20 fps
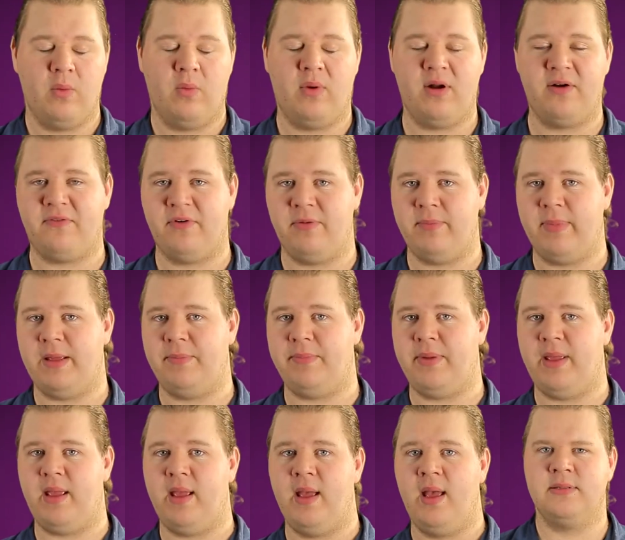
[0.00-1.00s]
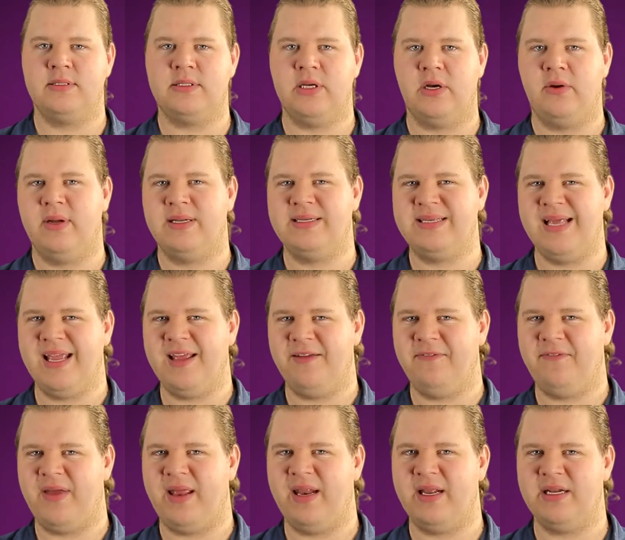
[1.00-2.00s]
whatever it may be. So take
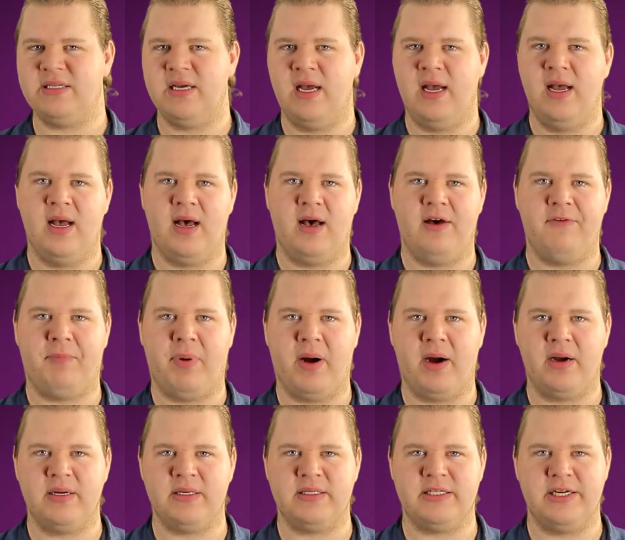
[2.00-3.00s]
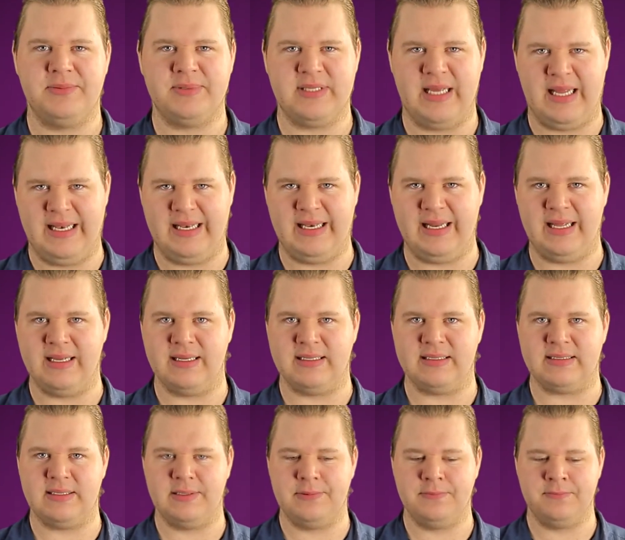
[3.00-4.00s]
advantage of partnerships and
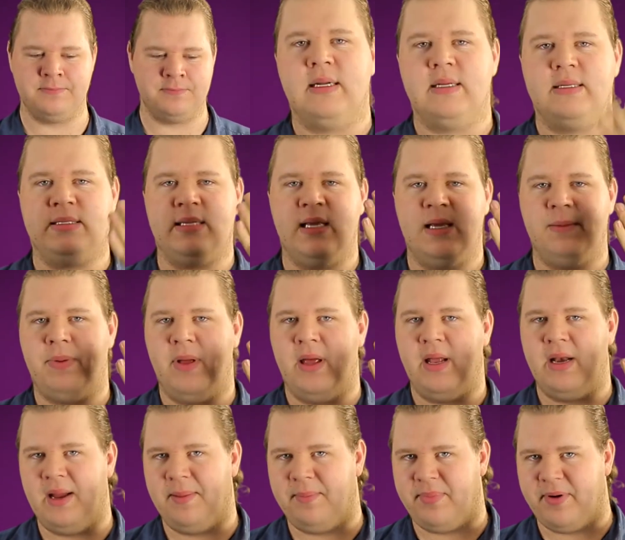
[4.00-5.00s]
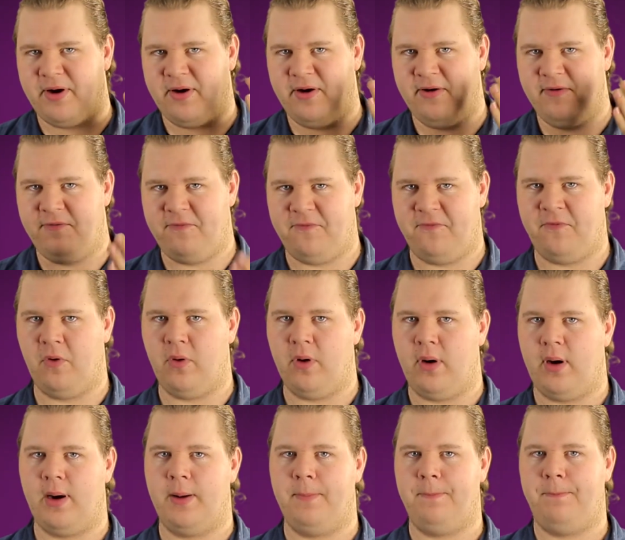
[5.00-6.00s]
deals. Tip number
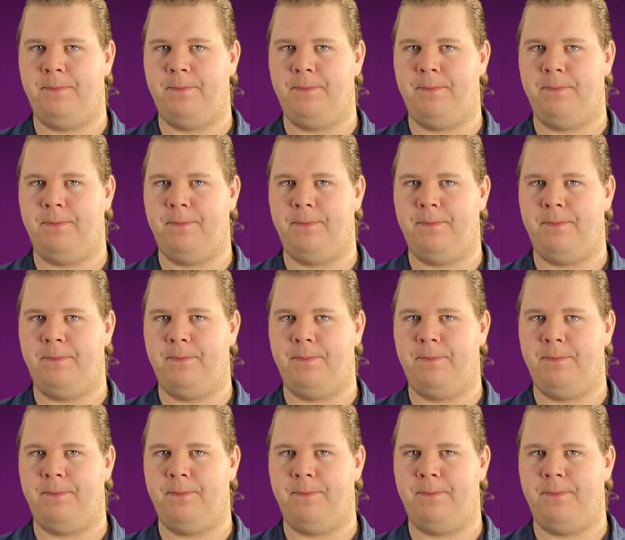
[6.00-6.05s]
4,